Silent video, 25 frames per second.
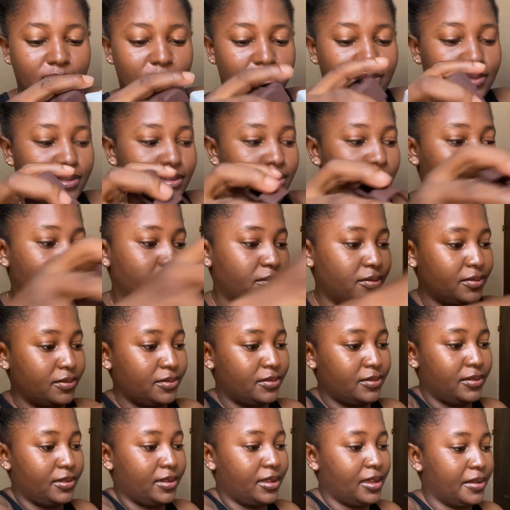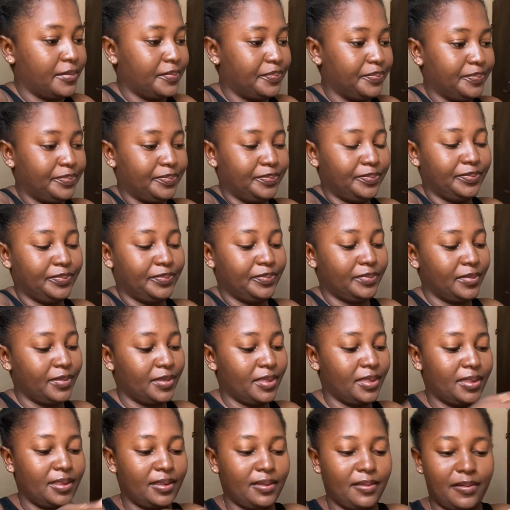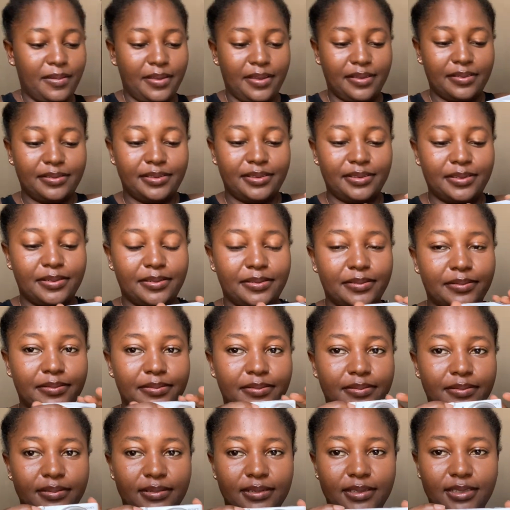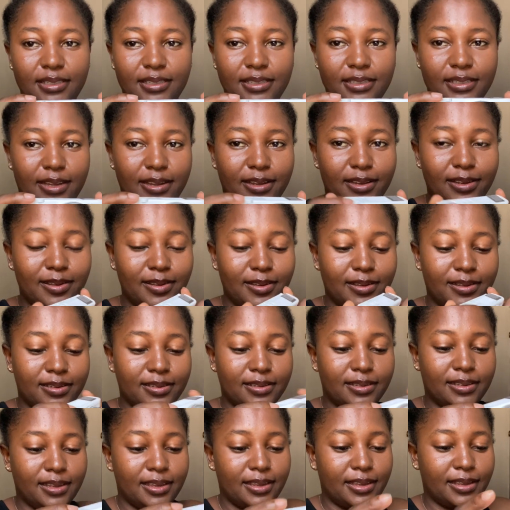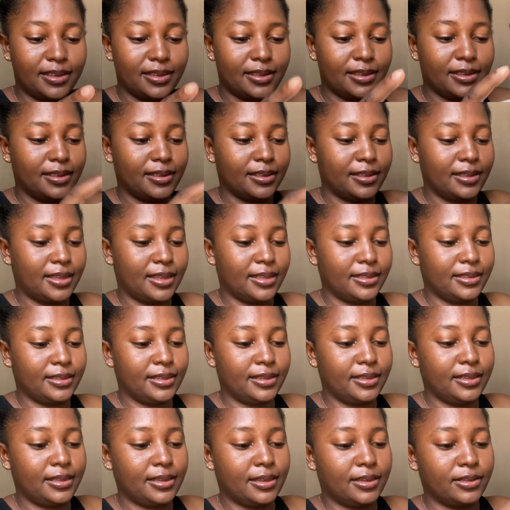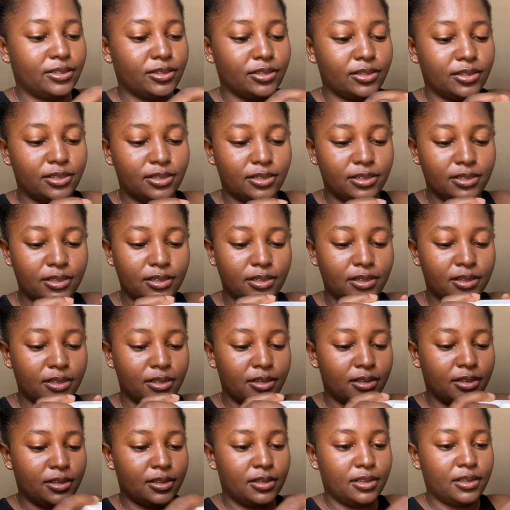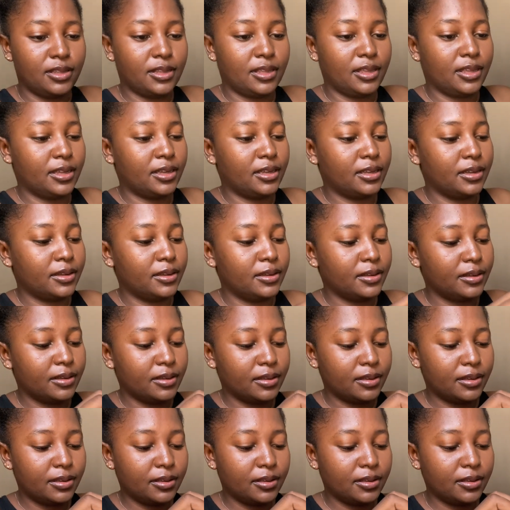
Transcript: stuff. Yeah. Okay. So this is how it looks. Yeah. I think I just like uh,